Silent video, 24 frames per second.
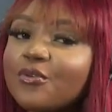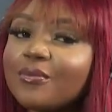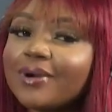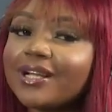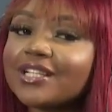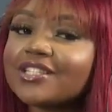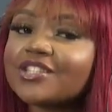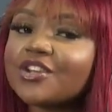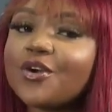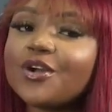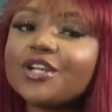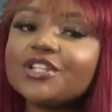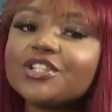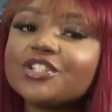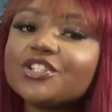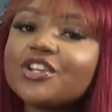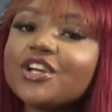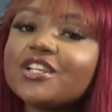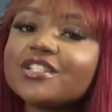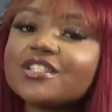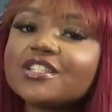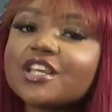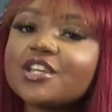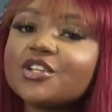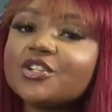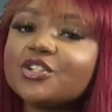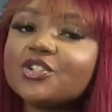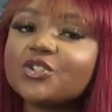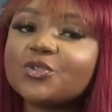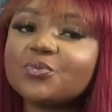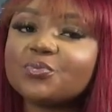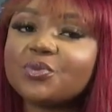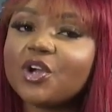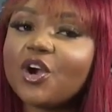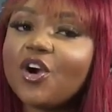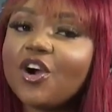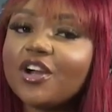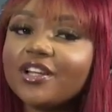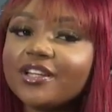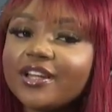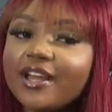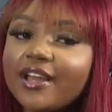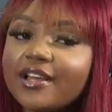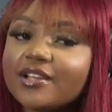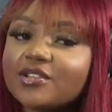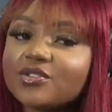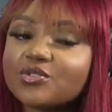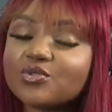My story did not say you should be
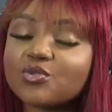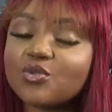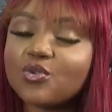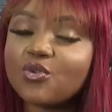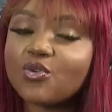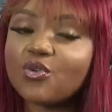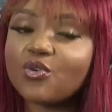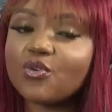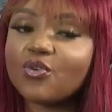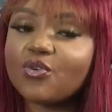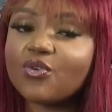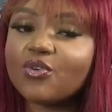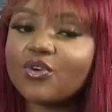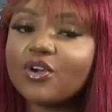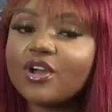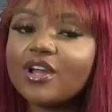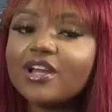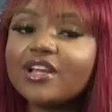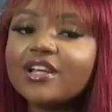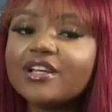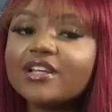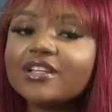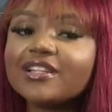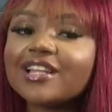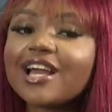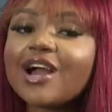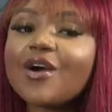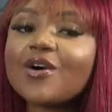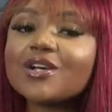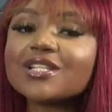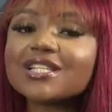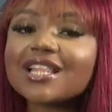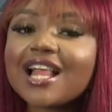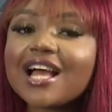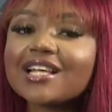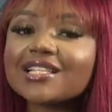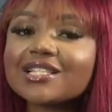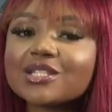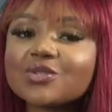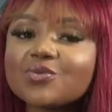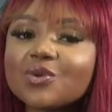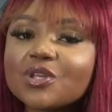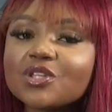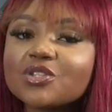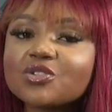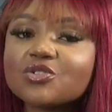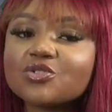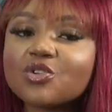honest, though. That was last
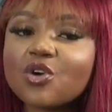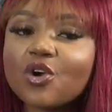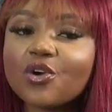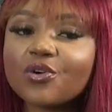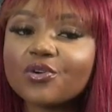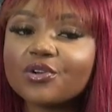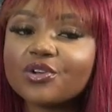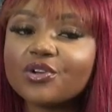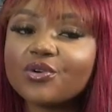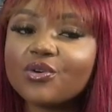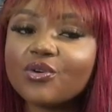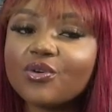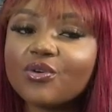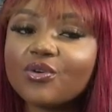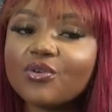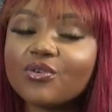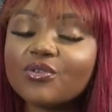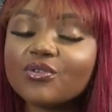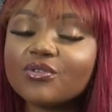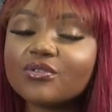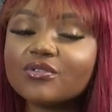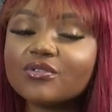week's story, oh.